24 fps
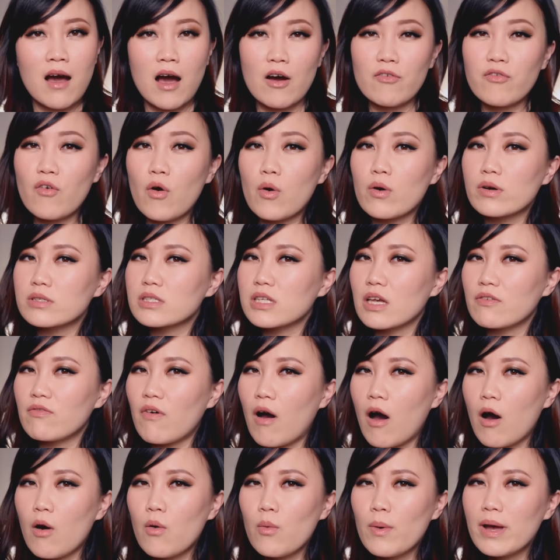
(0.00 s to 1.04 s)
Of course, I've
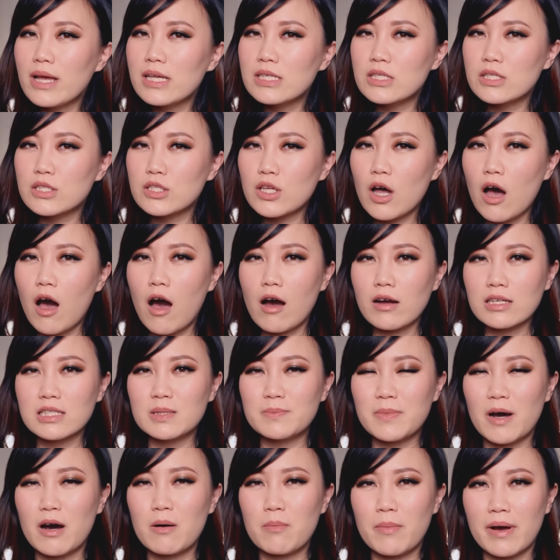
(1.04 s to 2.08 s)
always talked
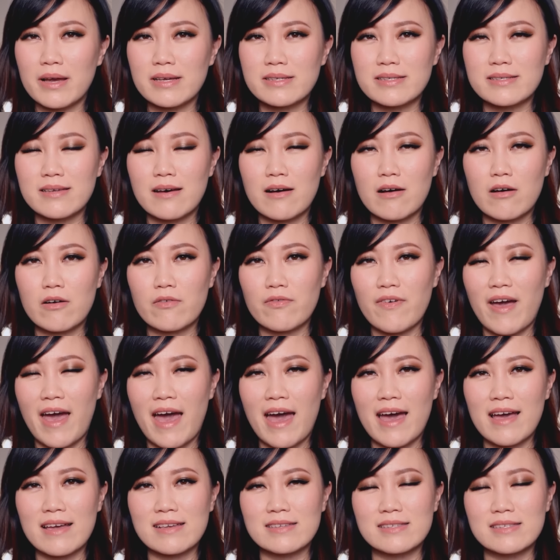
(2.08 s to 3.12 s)
about myself
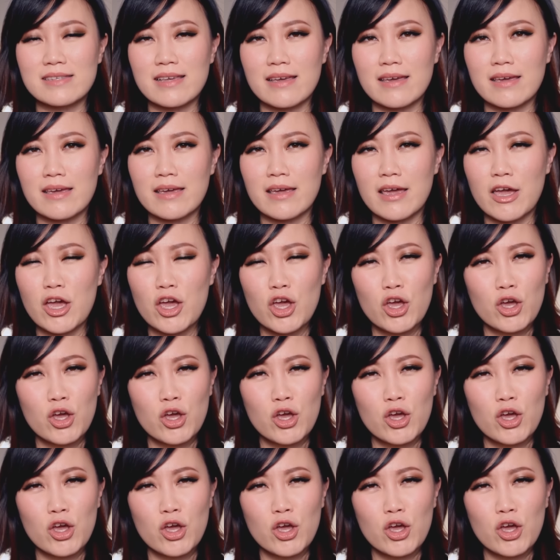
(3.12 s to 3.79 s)
as a